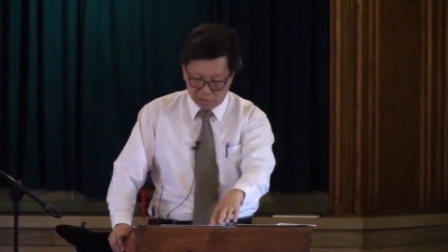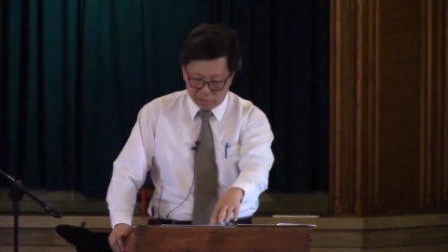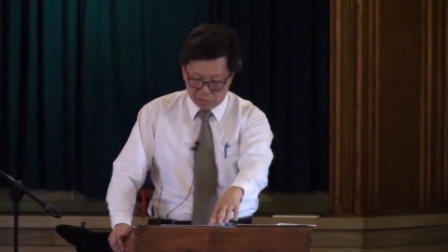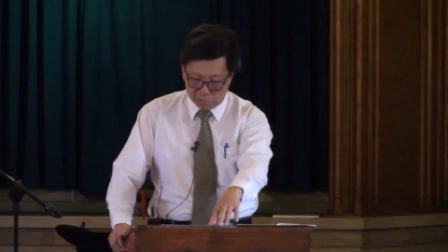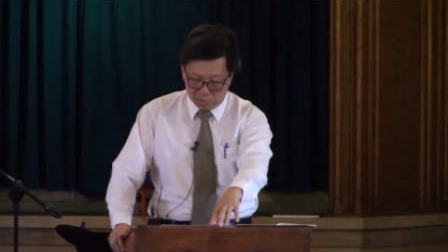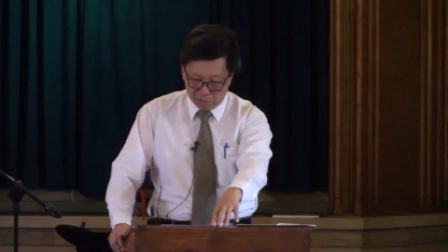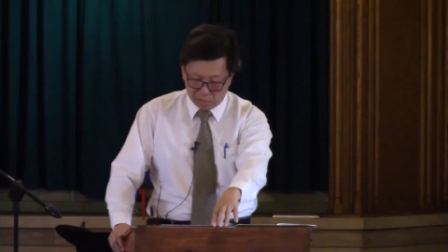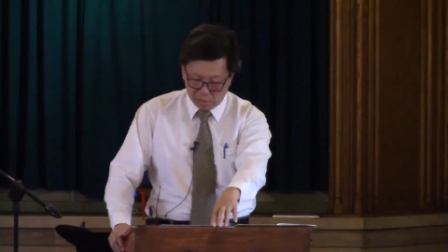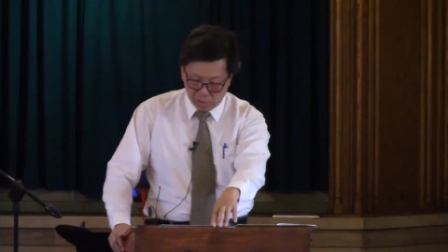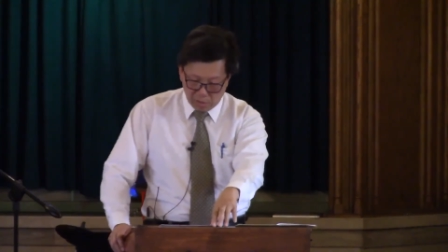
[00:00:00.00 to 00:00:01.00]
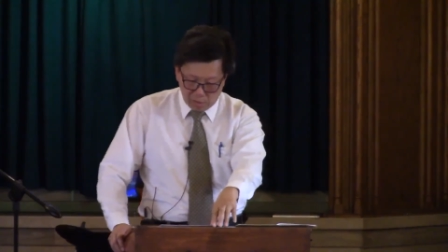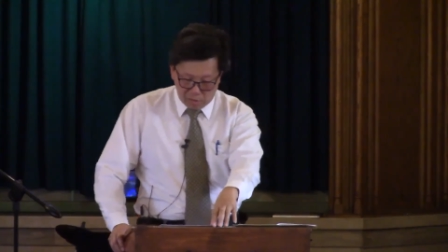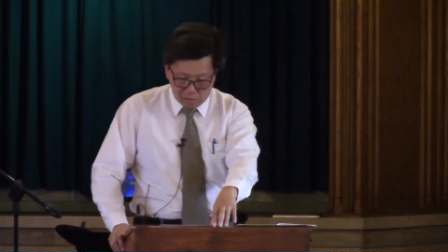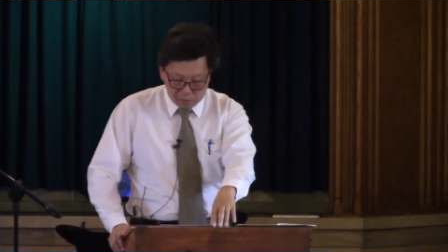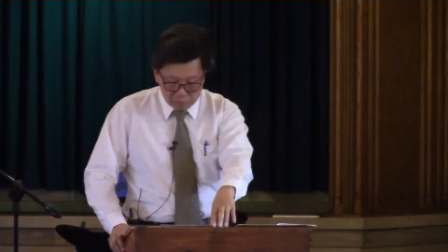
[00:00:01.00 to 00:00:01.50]
It speaks
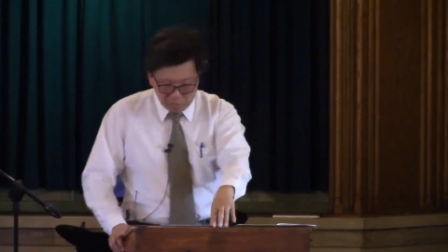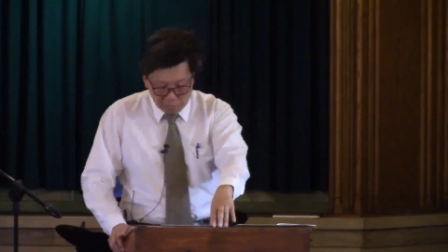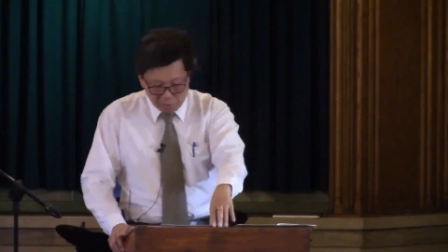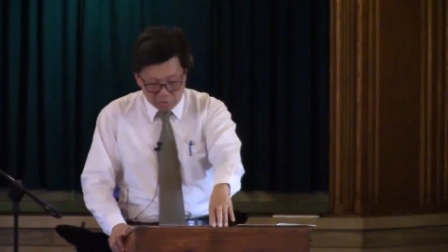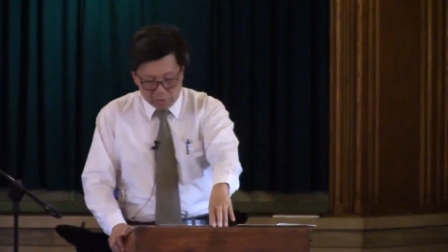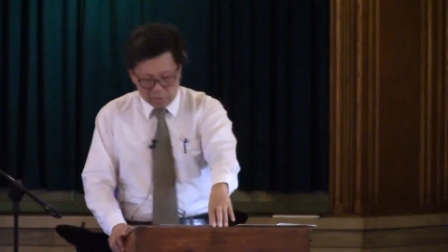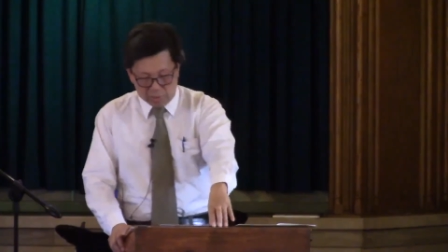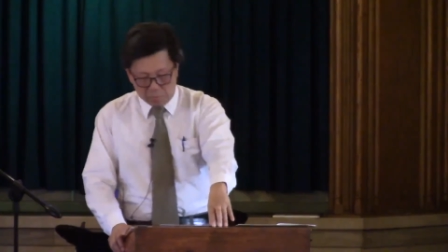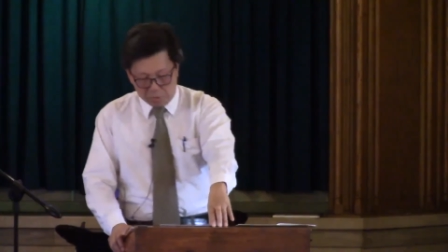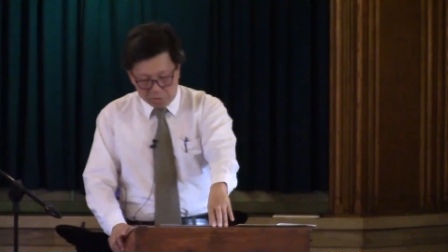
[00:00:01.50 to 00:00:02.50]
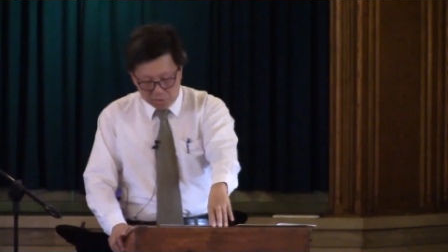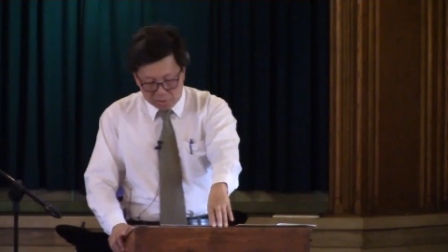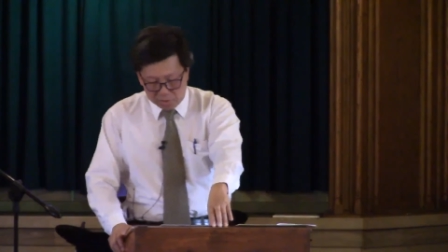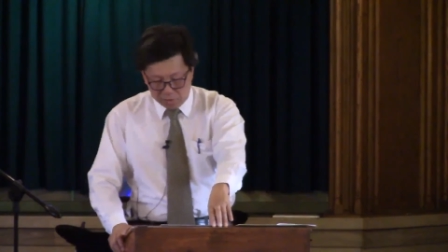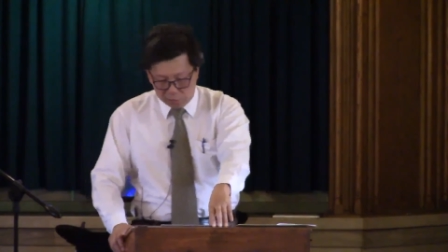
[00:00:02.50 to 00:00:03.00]
of the persist-
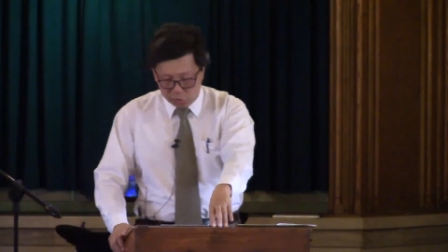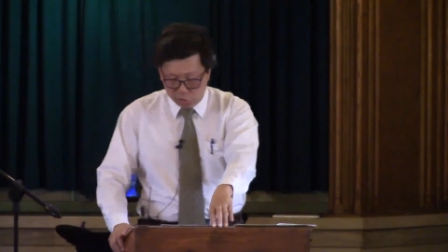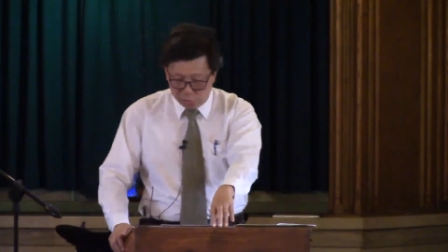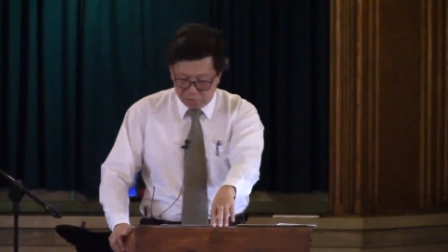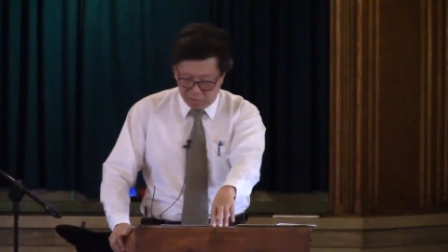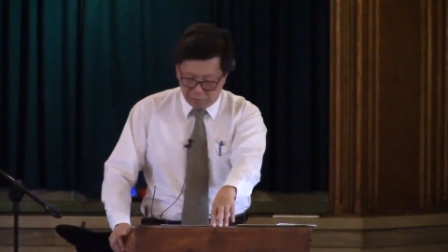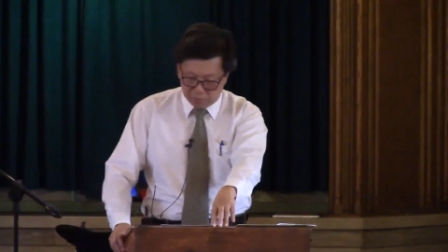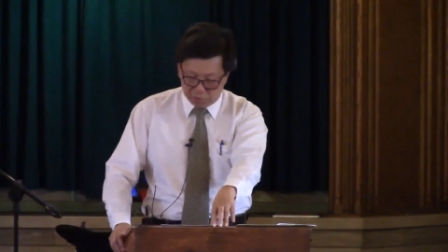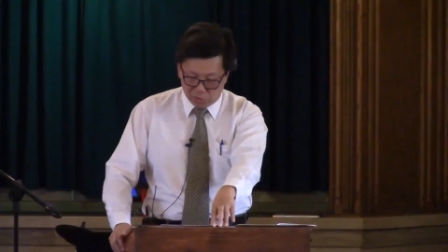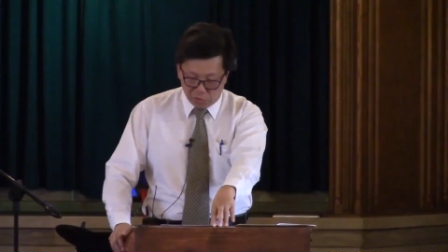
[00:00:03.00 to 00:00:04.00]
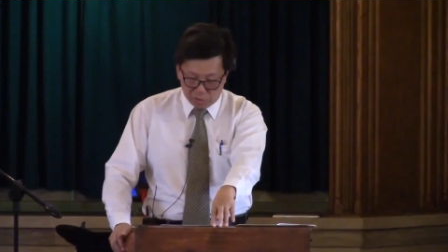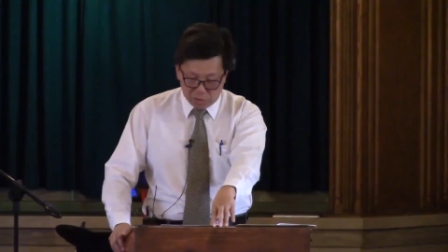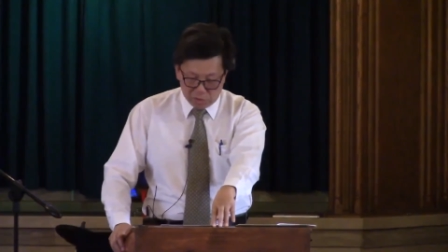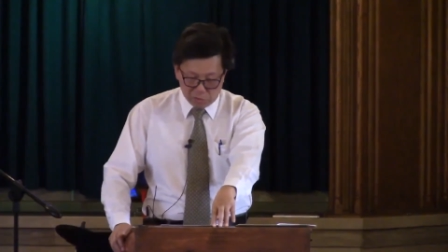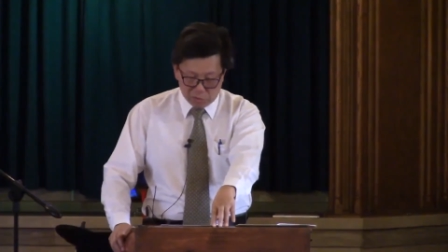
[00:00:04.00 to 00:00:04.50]
persistence of true believers to
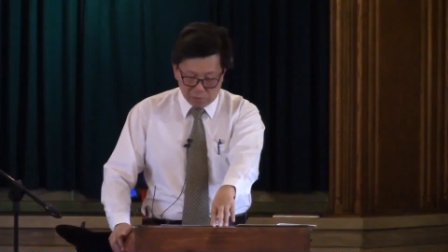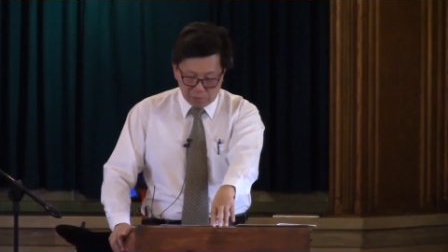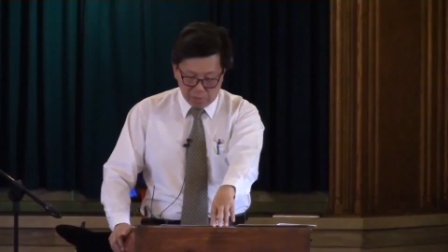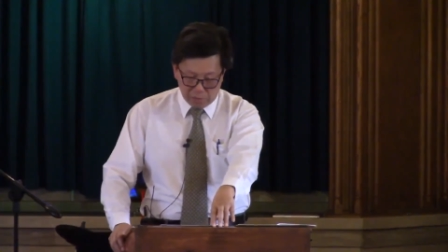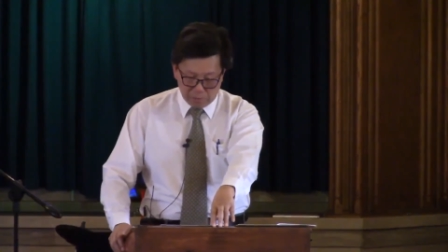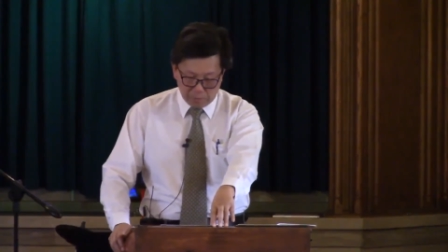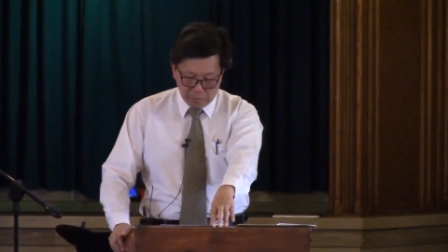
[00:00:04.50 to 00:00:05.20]
continue in the faith